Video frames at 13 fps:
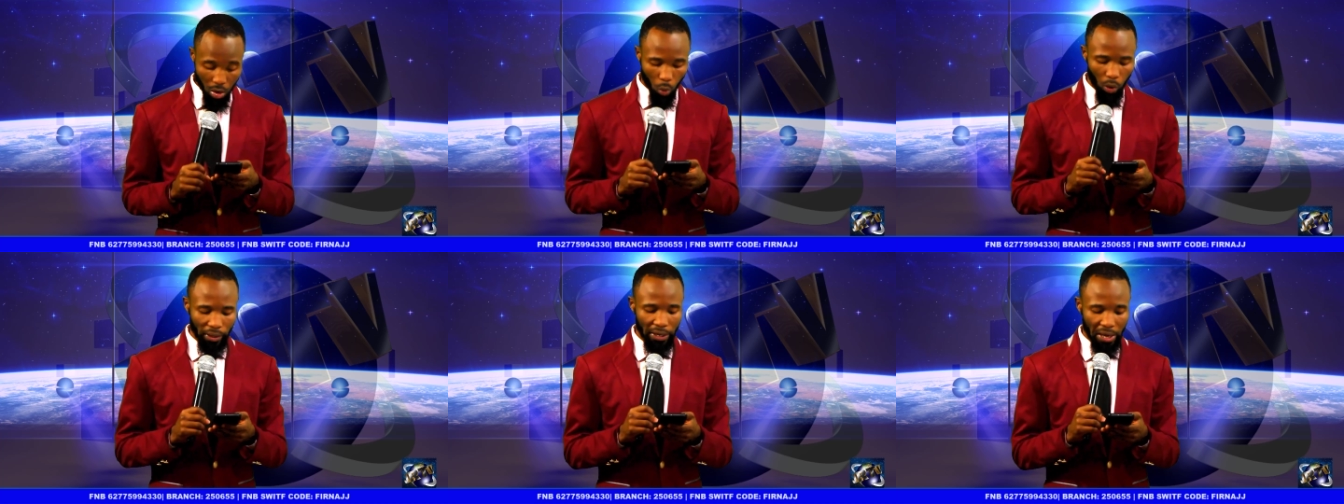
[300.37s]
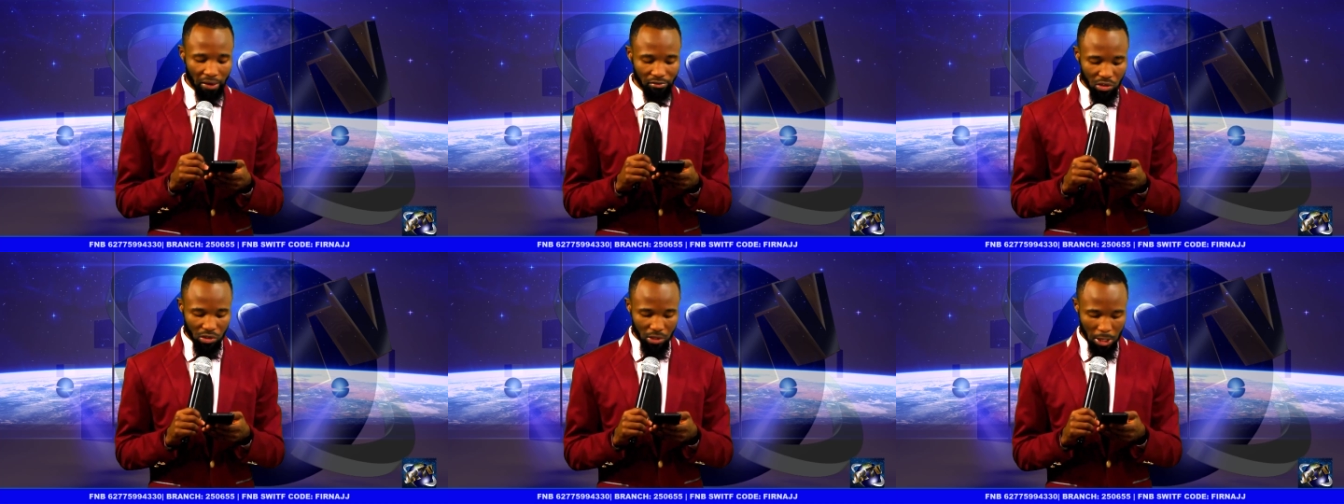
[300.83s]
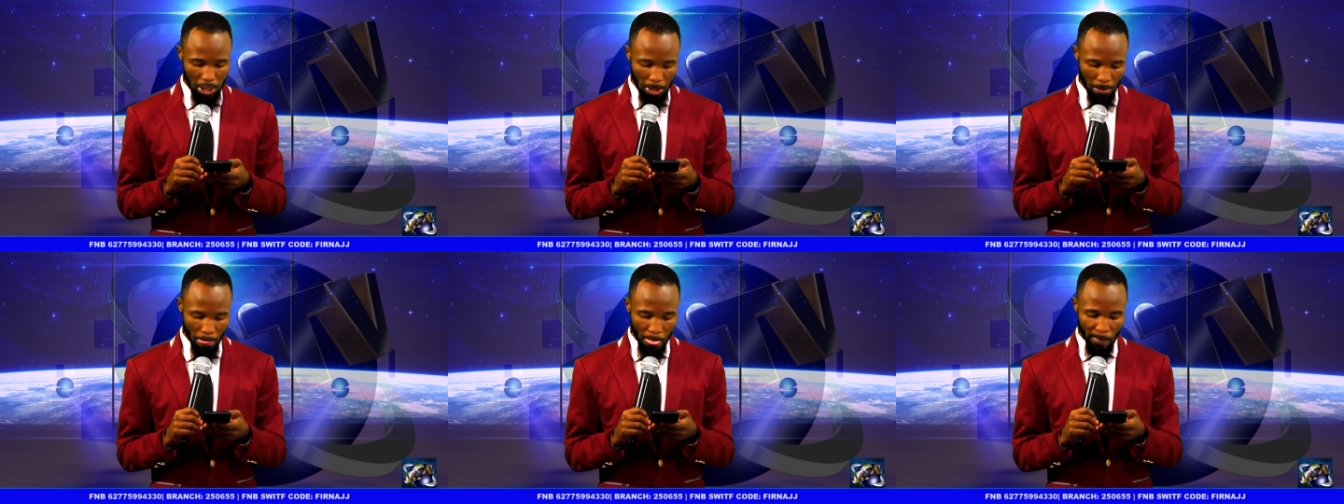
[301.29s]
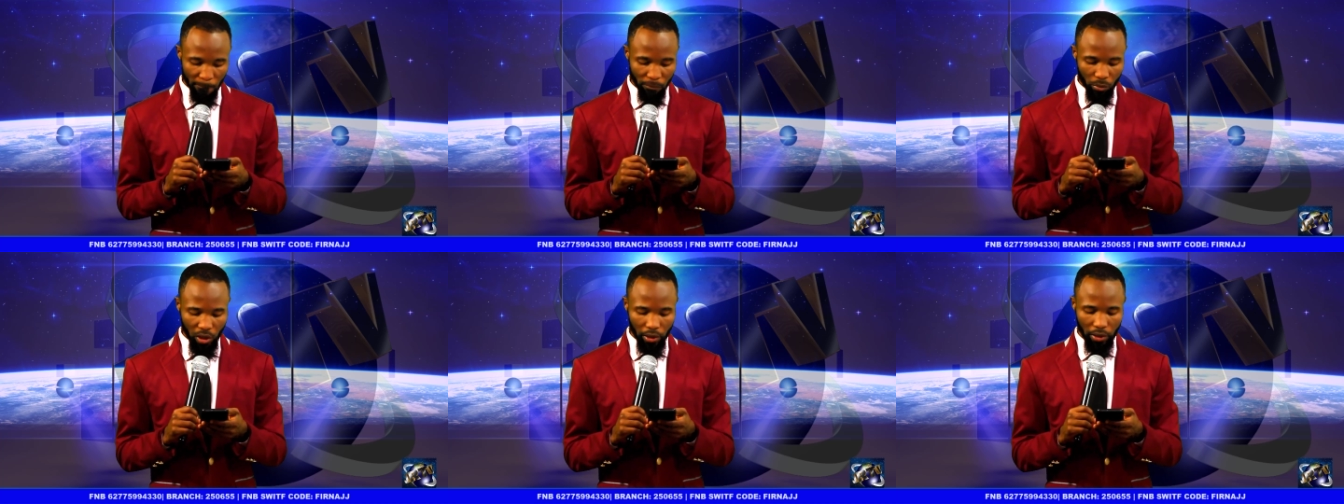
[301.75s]
what I have seen.
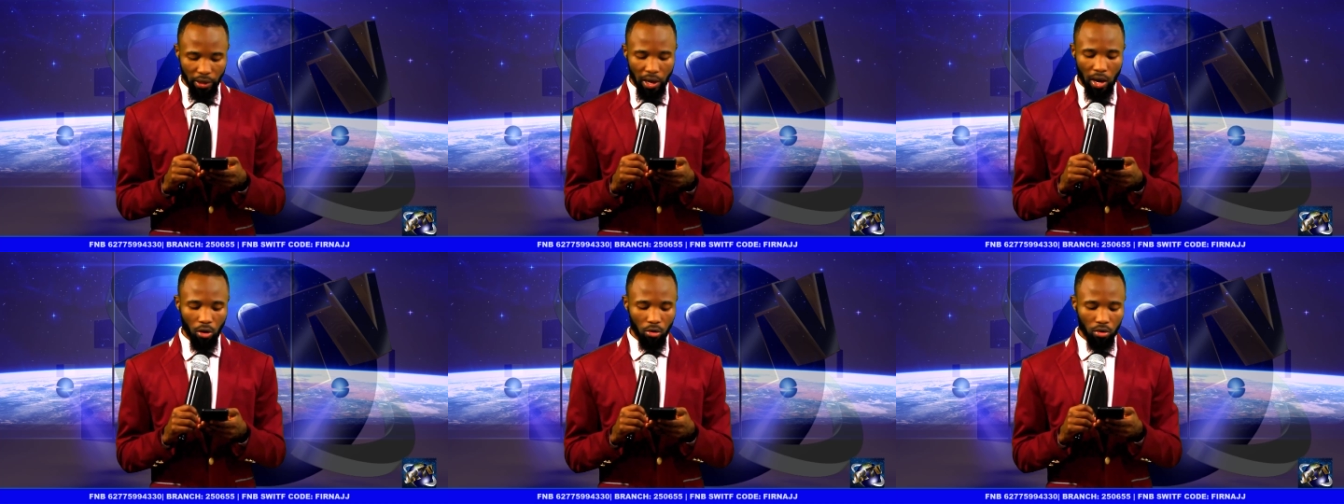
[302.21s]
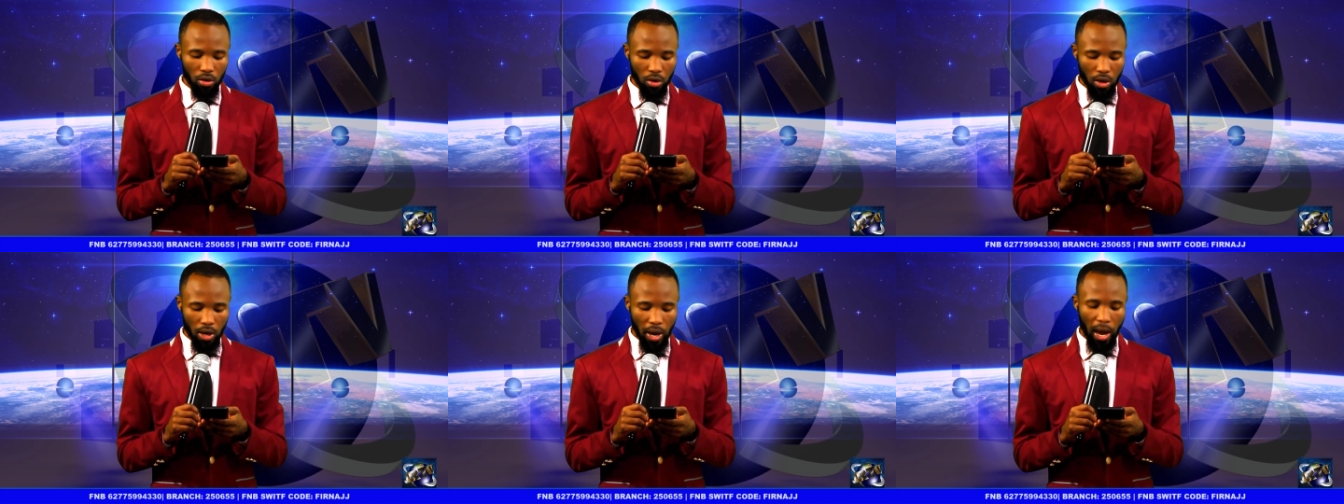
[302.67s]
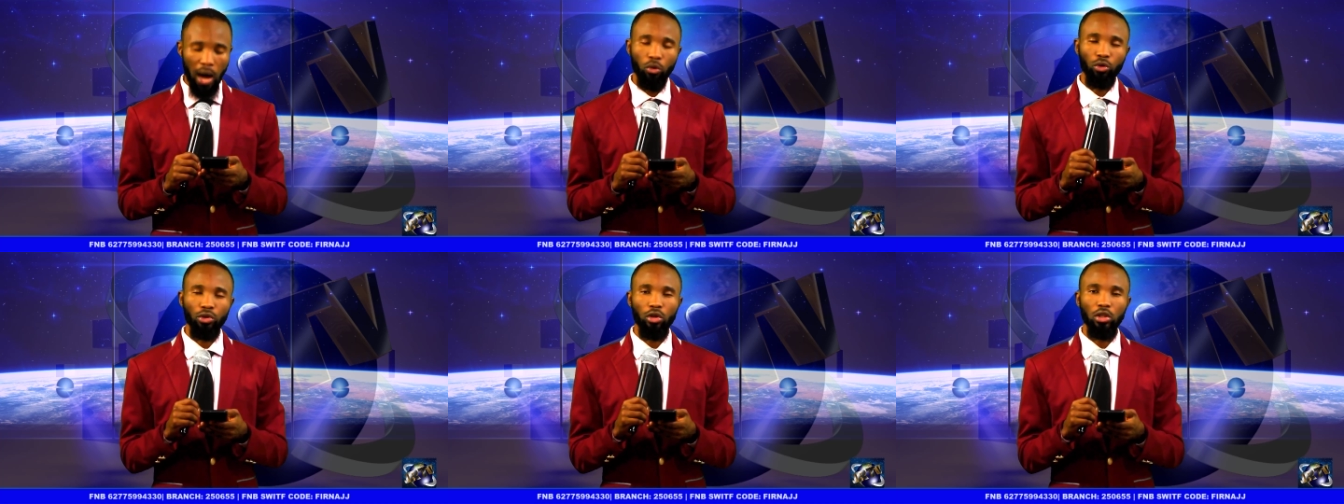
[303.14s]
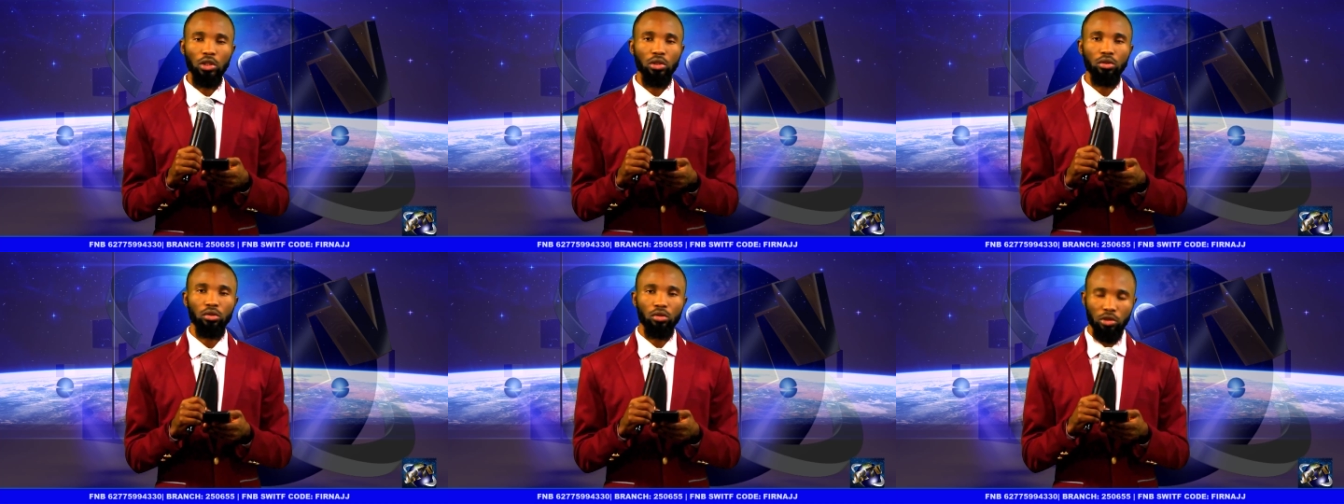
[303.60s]
Now, I will
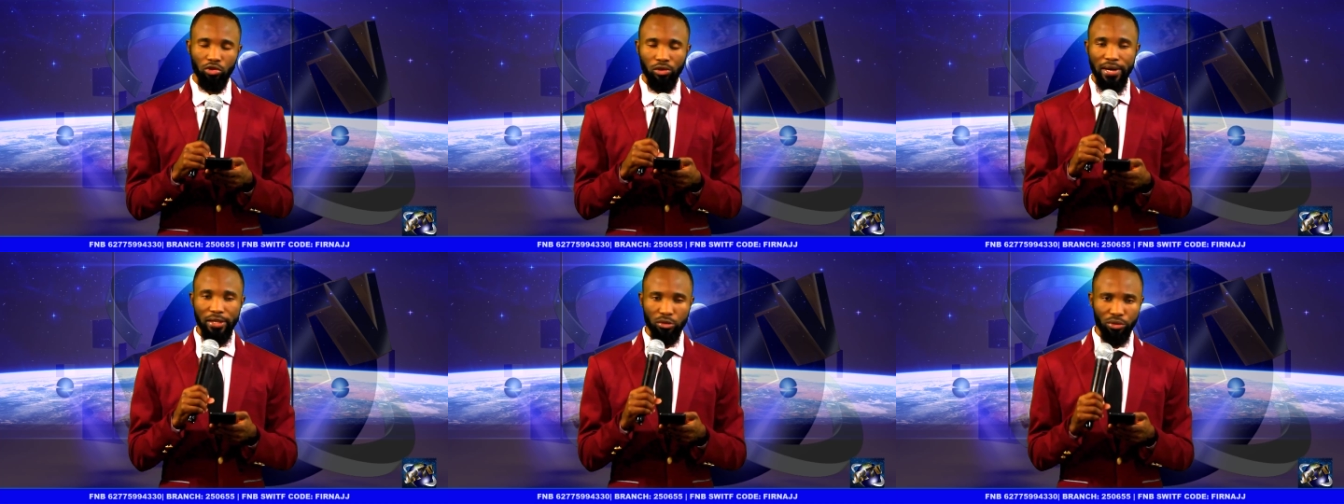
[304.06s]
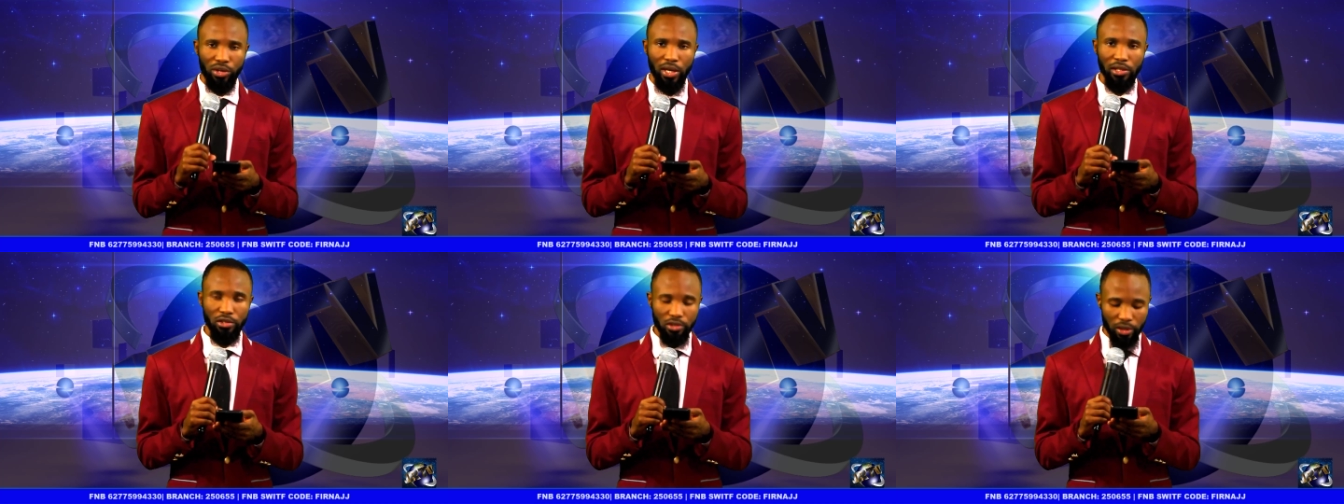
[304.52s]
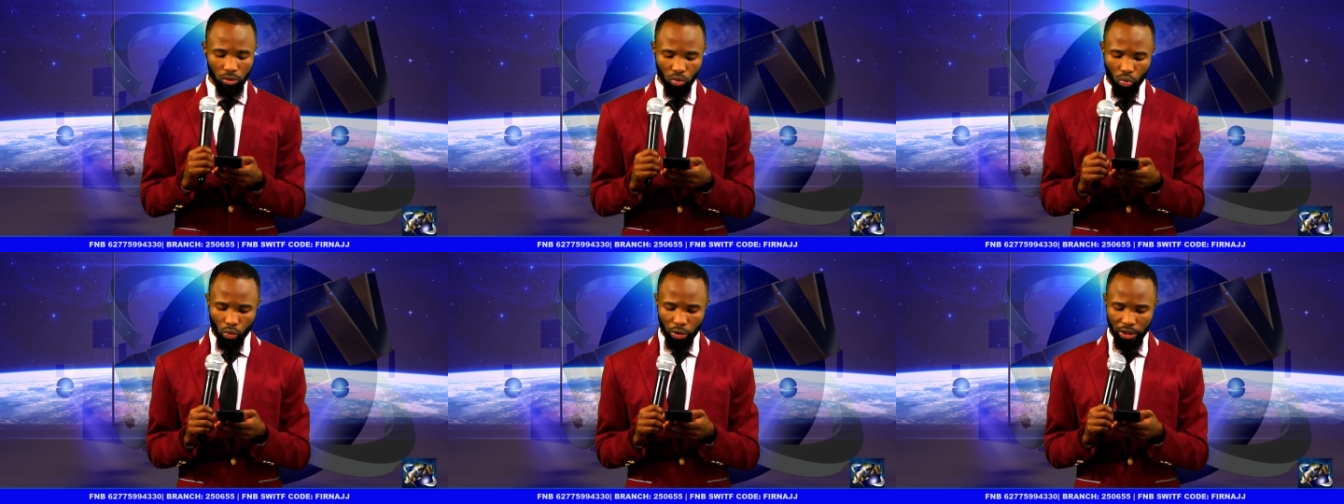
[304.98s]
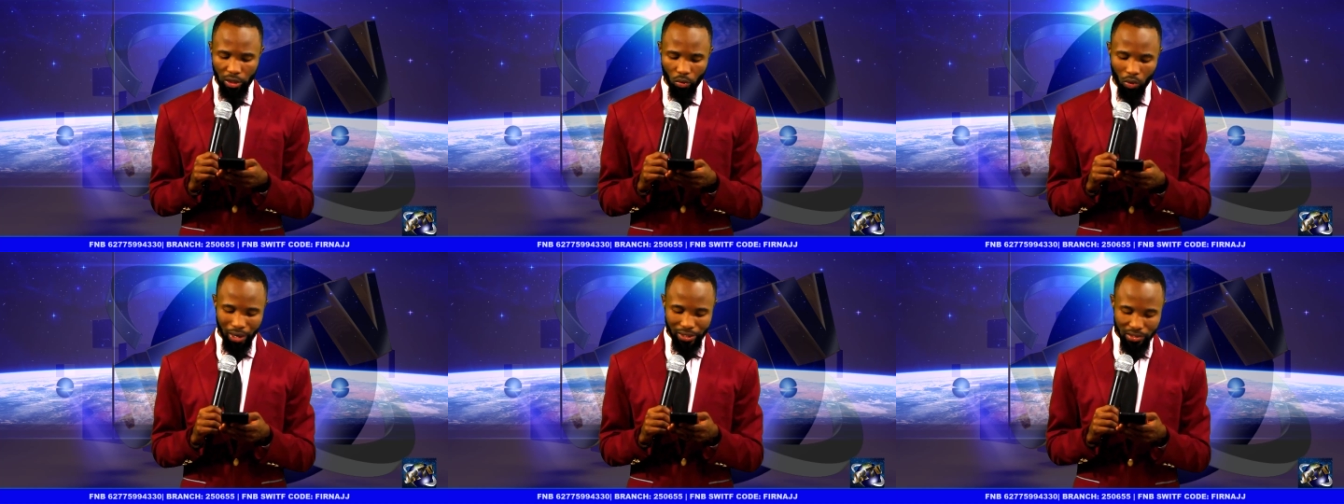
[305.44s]
not try to guess and who he
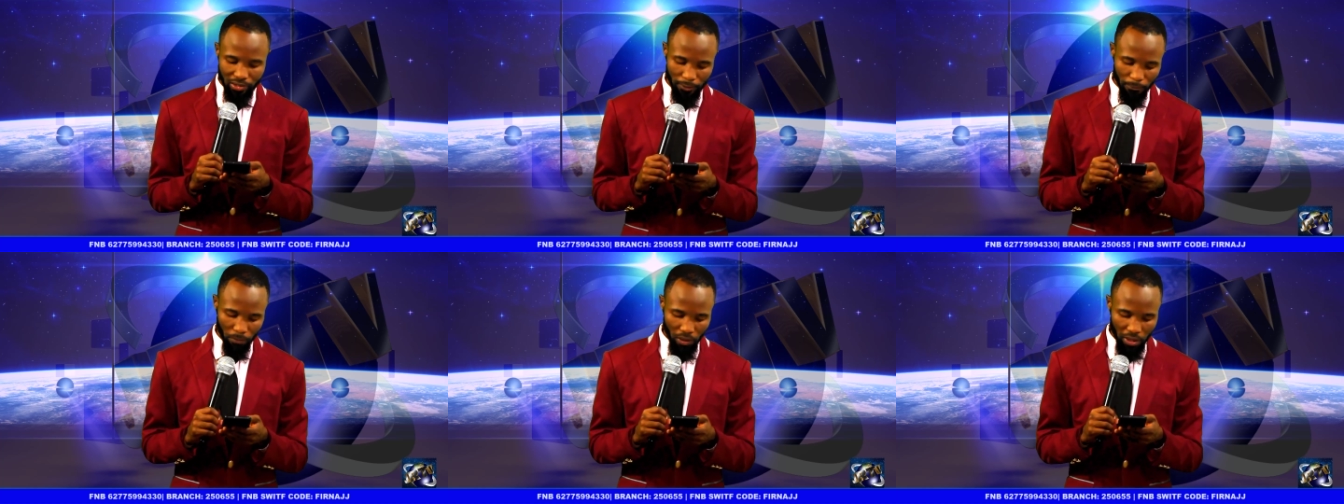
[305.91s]
was,